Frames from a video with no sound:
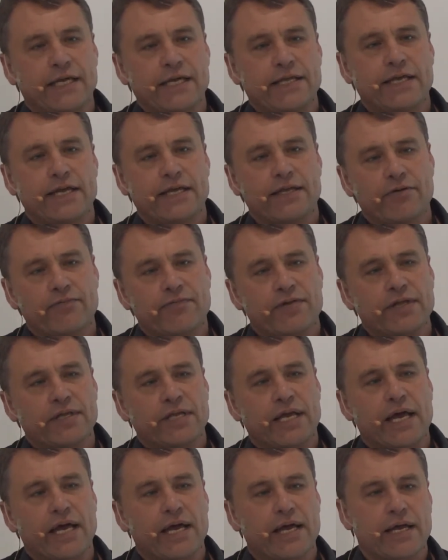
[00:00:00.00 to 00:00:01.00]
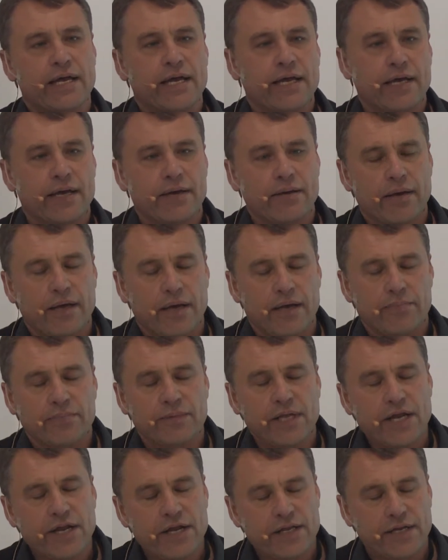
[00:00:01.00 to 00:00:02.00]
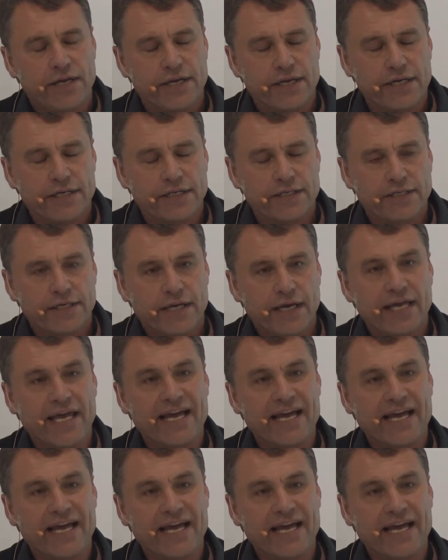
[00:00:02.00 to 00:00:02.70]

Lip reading: in the different territories